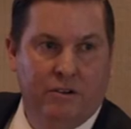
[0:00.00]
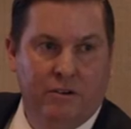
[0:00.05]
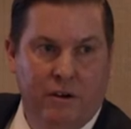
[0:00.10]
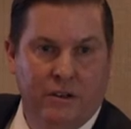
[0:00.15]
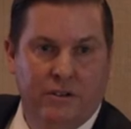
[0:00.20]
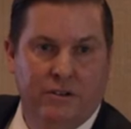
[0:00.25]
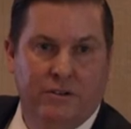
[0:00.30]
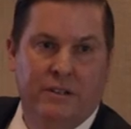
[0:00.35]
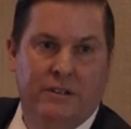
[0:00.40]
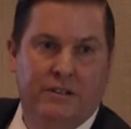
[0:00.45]

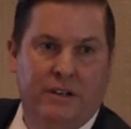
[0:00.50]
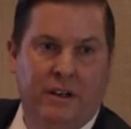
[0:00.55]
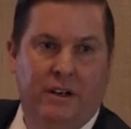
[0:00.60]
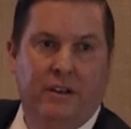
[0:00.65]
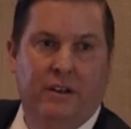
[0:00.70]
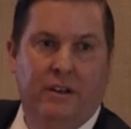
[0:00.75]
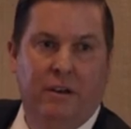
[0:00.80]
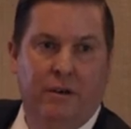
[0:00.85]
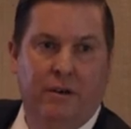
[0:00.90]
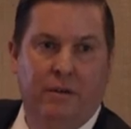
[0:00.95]
Treasury is going
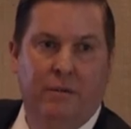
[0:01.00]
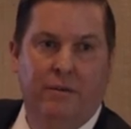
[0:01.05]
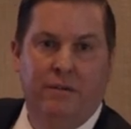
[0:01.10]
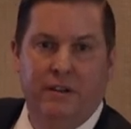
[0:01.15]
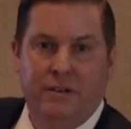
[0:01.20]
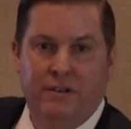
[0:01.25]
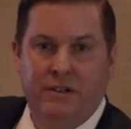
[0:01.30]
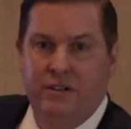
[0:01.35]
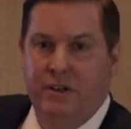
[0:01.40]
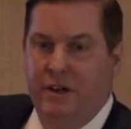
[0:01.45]
to go
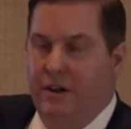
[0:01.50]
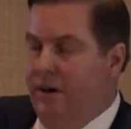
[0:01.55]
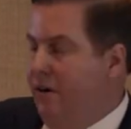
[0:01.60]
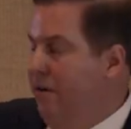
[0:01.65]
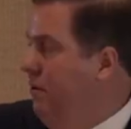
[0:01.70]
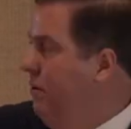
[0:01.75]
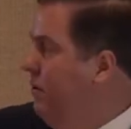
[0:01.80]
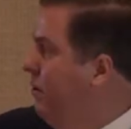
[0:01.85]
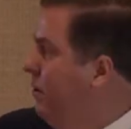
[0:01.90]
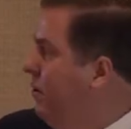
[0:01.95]
this year
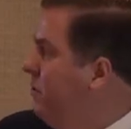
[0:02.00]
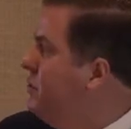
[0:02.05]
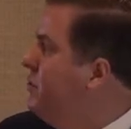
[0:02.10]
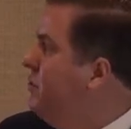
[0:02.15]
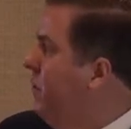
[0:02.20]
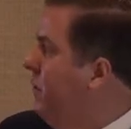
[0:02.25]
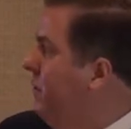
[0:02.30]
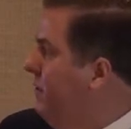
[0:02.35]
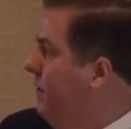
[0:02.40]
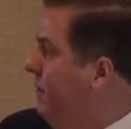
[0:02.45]
or go
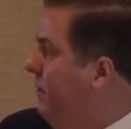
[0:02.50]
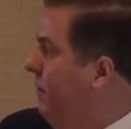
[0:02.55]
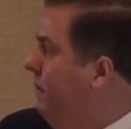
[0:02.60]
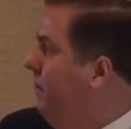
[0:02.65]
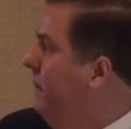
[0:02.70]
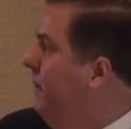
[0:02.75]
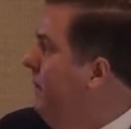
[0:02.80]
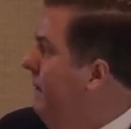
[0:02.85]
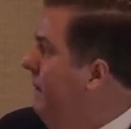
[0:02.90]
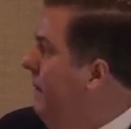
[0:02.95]
short term.